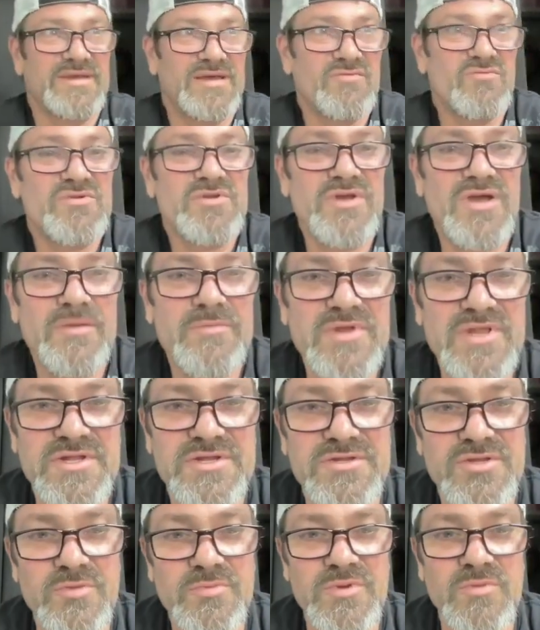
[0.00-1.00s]
I wonder how many
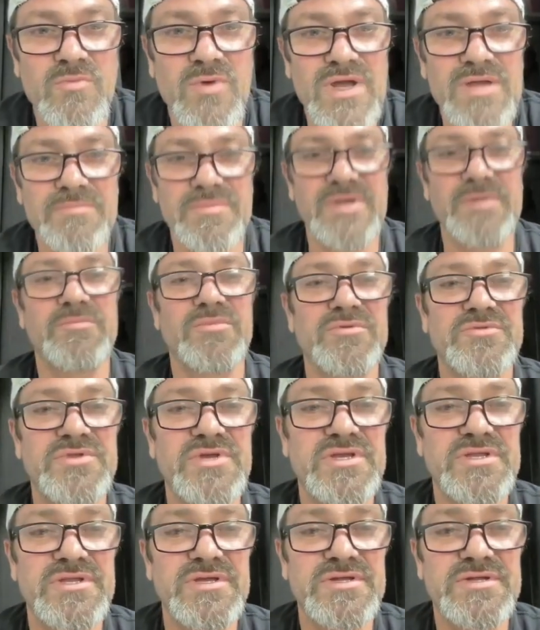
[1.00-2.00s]
stupid white people
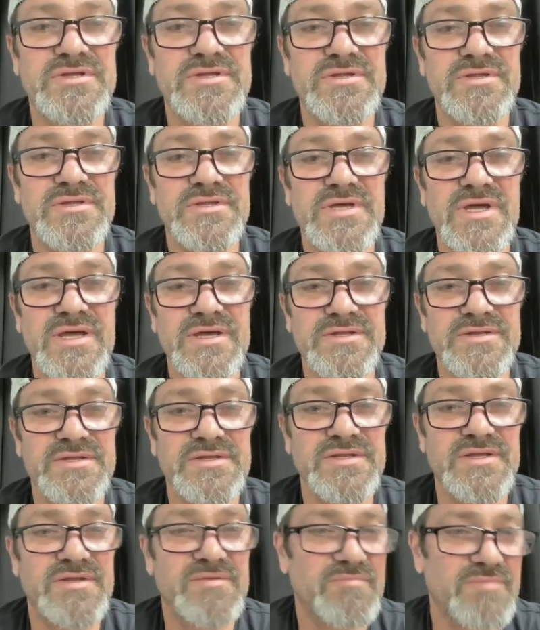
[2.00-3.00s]
took this test
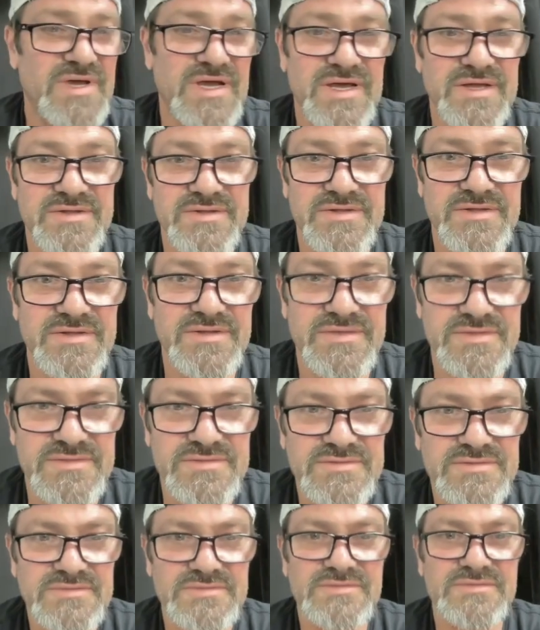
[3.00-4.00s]
and didn't pass it
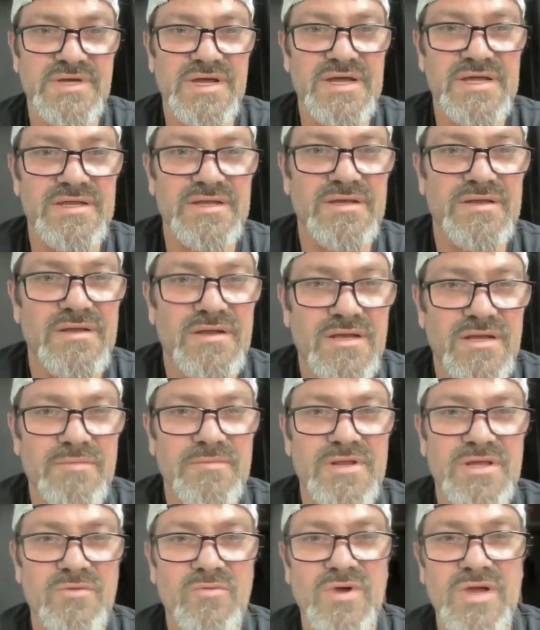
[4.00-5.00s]
right? How
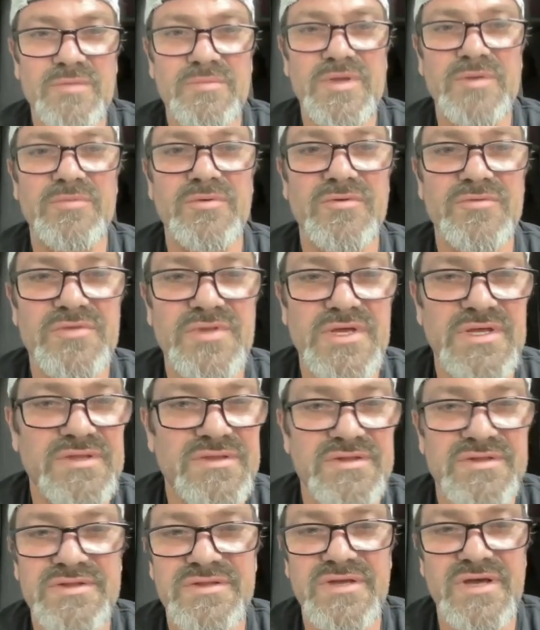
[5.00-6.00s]
many white people
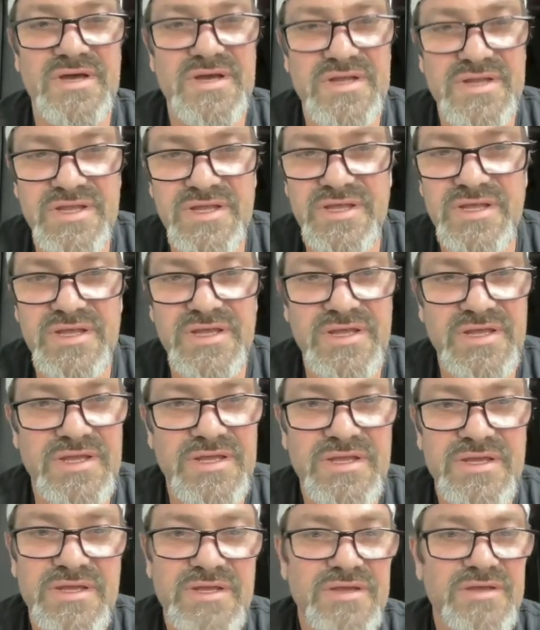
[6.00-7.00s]
didn't
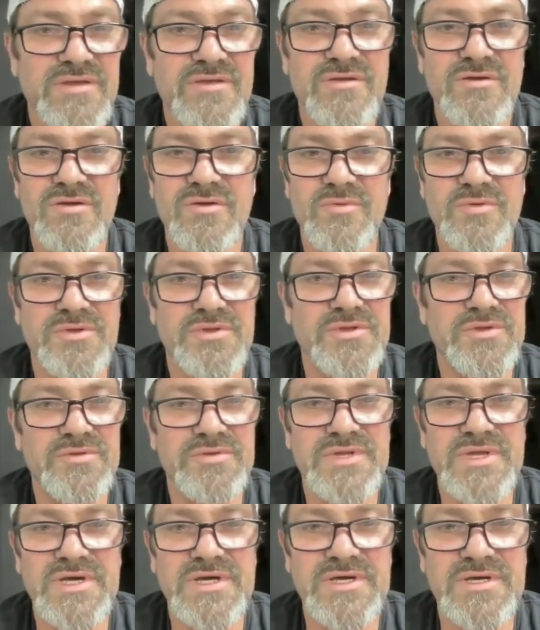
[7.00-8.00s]
study or were too
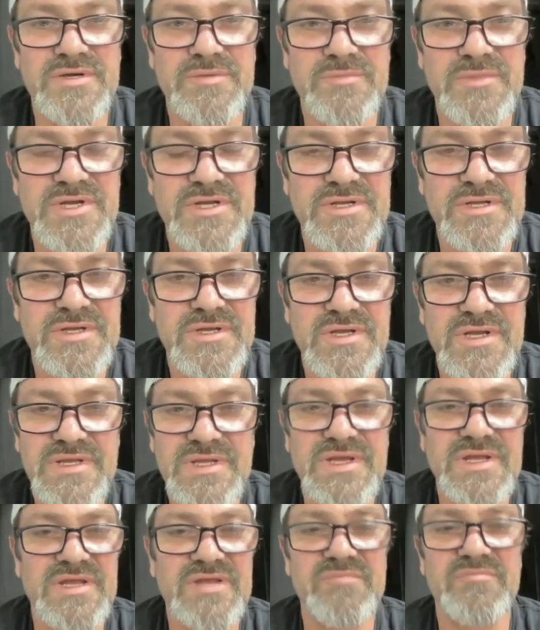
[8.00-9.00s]
dumb and
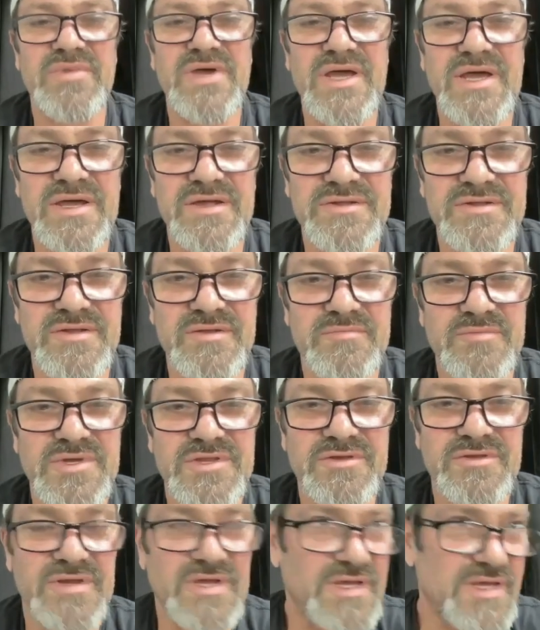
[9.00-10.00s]
they didn't pass it, but
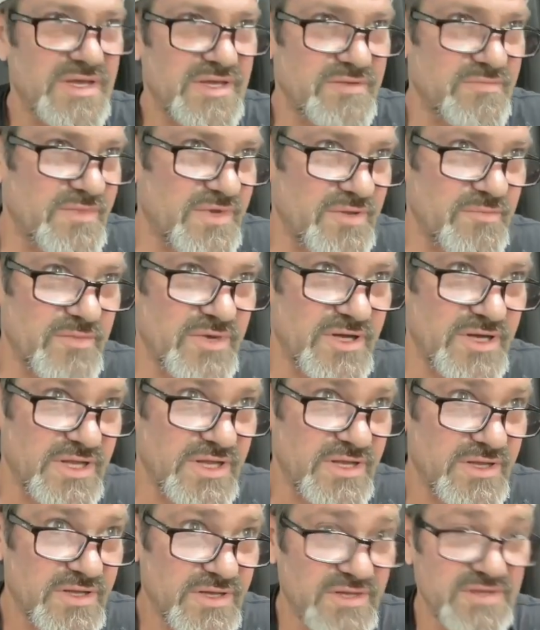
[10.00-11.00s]
they're not getting any
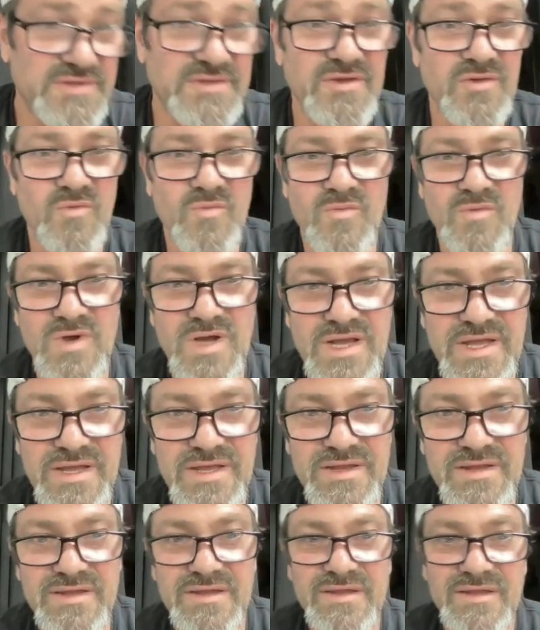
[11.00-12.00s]
money because they're
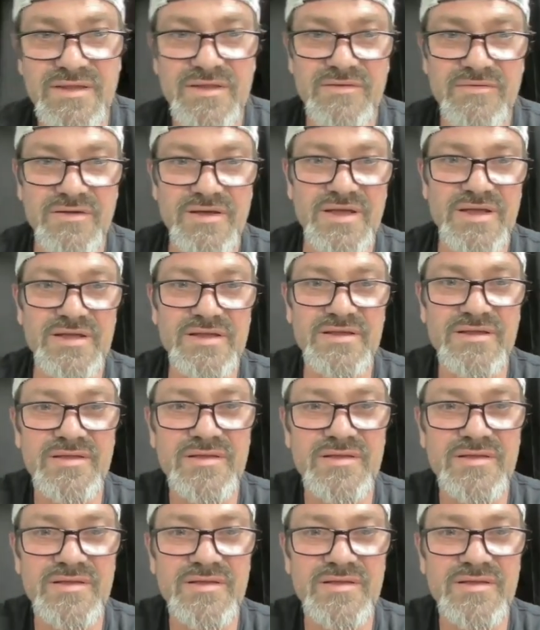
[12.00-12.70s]
white, right?